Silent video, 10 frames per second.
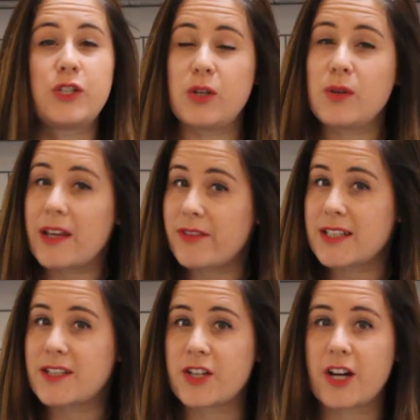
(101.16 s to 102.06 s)
Do give it
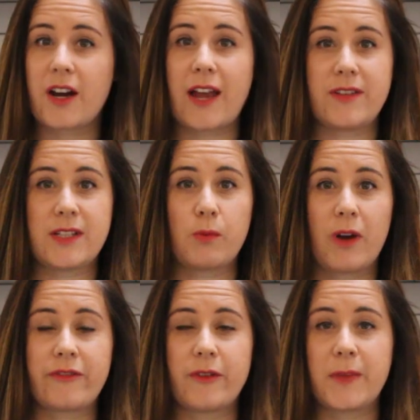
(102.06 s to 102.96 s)
a stir every so
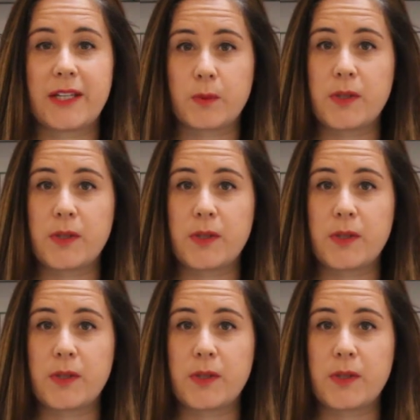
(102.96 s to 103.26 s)
often because